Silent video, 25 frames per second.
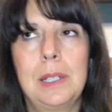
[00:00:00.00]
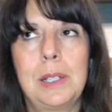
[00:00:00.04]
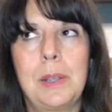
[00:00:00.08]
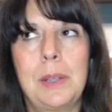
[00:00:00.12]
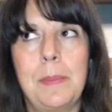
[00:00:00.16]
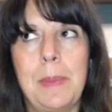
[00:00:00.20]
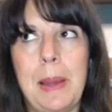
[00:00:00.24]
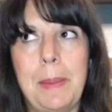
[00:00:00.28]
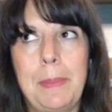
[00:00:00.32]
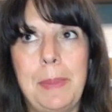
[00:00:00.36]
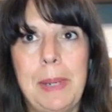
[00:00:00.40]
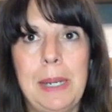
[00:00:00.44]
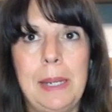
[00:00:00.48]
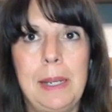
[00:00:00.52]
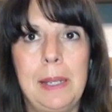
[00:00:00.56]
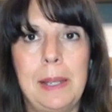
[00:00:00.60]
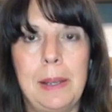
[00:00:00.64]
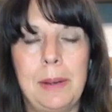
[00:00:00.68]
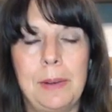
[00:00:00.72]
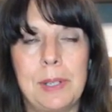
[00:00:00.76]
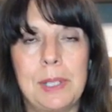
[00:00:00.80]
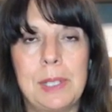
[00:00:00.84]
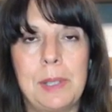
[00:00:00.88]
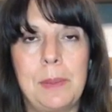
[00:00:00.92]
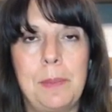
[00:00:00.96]
So maybe
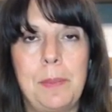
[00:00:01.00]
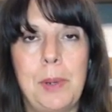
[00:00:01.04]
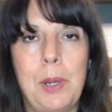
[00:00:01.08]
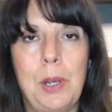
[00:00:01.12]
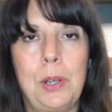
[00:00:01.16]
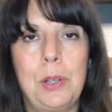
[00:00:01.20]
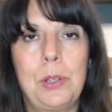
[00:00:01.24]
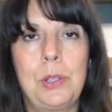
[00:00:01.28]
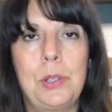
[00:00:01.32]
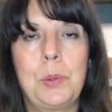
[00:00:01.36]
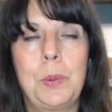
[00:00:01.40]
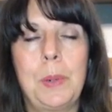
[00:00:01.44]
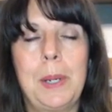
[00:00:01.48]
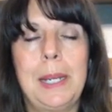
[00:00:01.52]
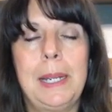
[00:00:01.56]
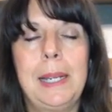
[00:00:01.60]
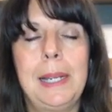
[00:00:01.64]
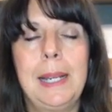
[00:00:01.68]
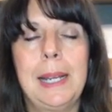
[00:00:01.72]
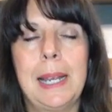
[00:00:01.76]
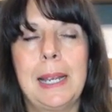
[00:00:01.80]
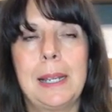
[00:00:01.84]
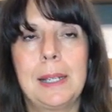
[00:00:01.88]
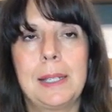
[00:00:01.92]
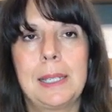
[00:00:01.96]
there is a bird
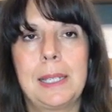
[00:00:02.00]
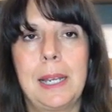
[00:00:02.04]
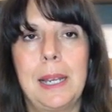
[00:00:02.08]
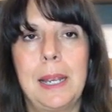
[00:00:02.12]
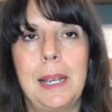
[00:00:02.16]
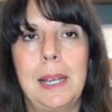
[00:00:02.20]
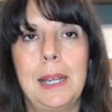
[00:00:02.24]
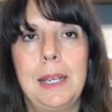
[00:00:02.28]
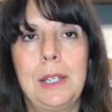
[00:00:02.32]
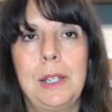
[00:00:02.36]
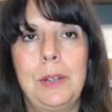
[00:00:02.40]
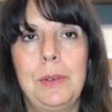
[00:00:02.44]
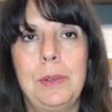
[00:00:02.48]
tweeting outside.